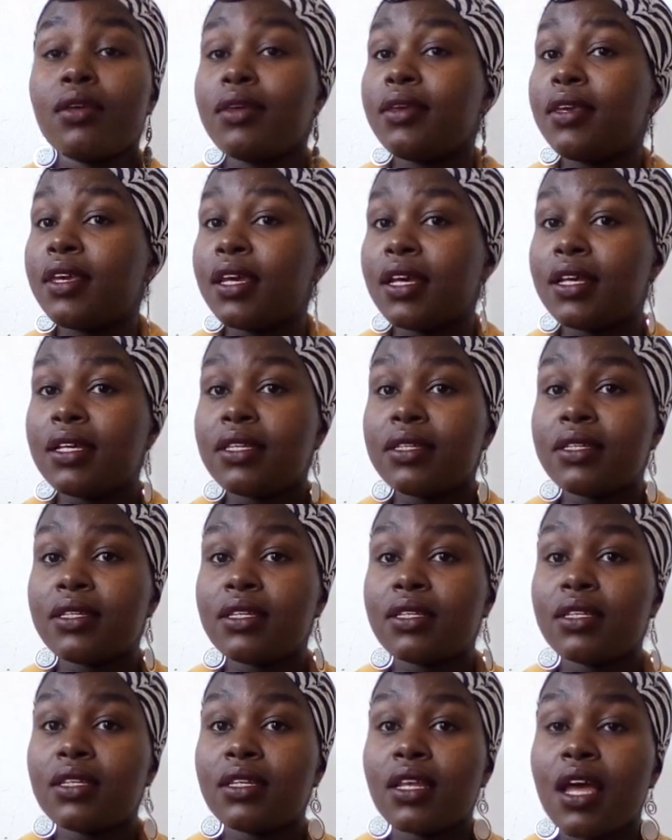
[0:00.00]

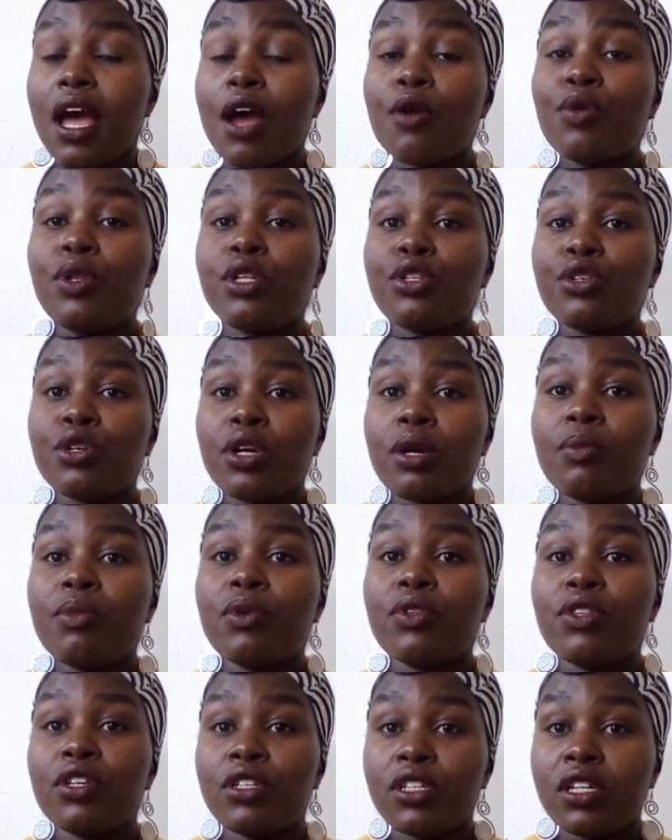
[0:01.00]
Yes, I will talk
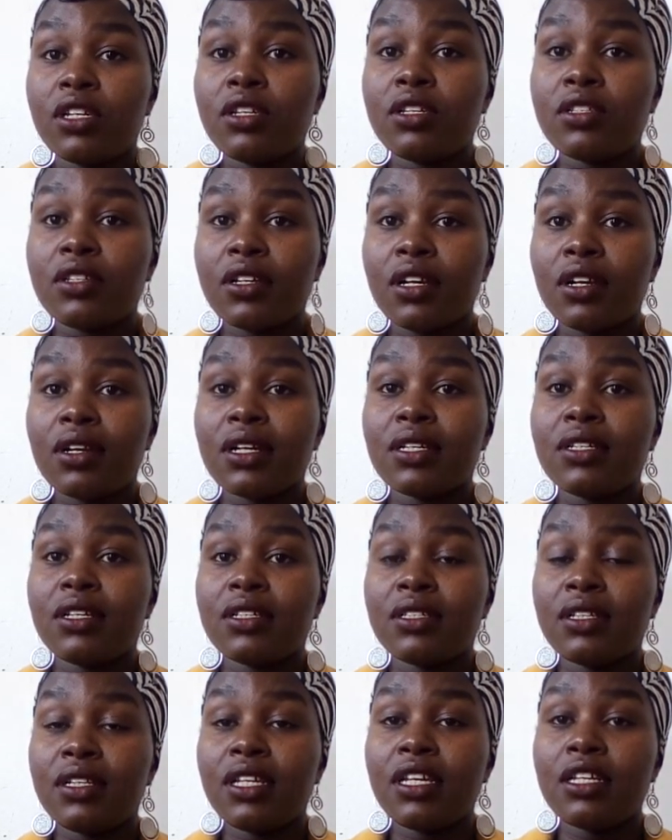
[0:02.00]
about the Chinese
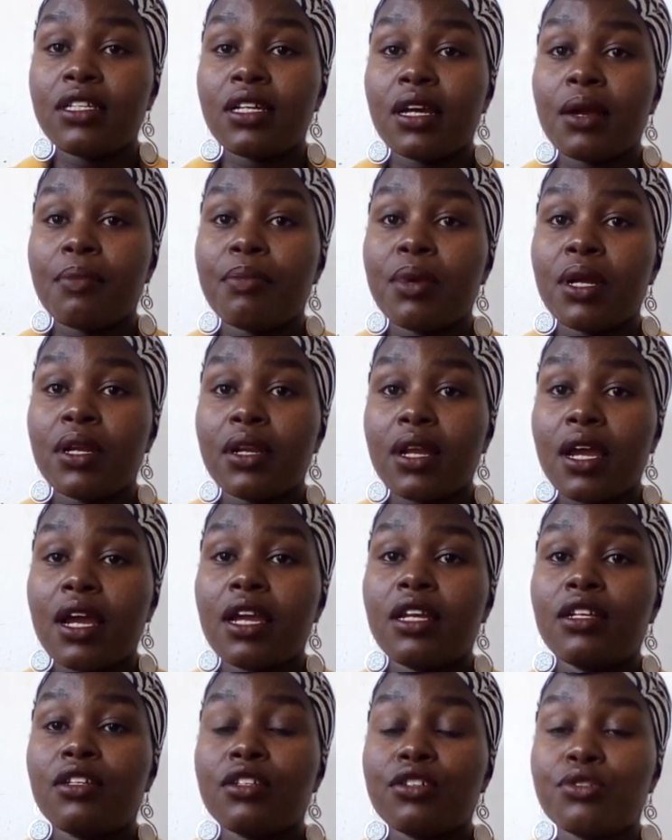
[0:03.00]
characters later, but
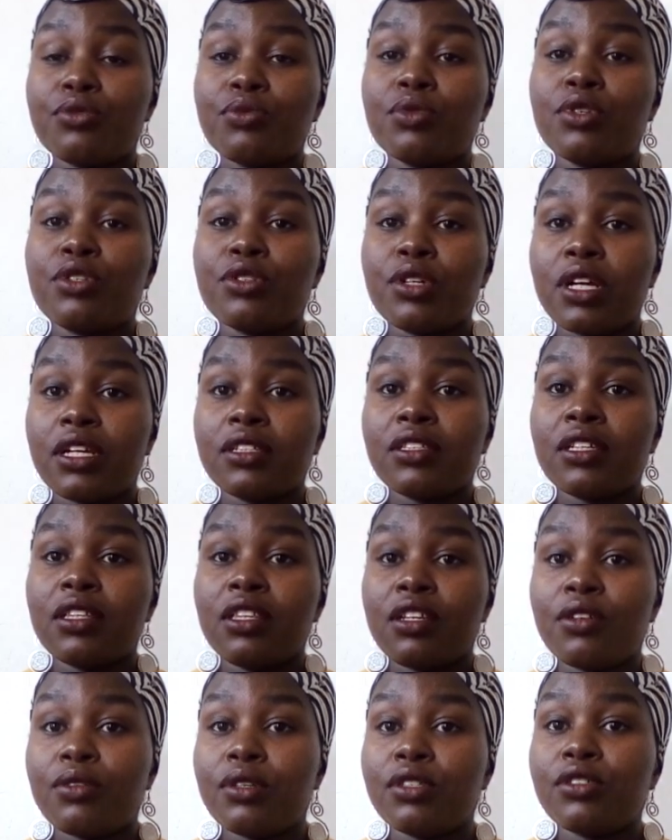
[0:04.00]
I just want to answer
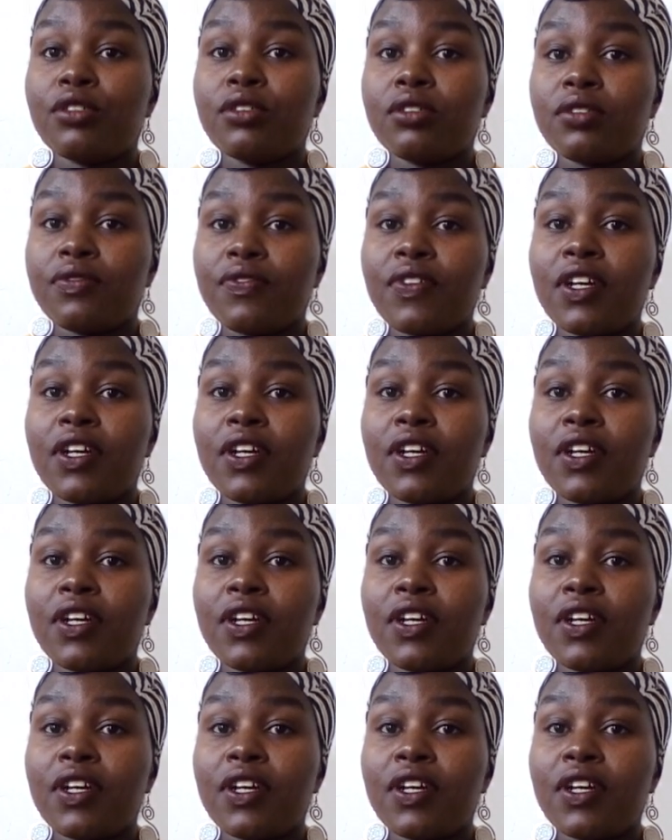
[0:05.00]
the questions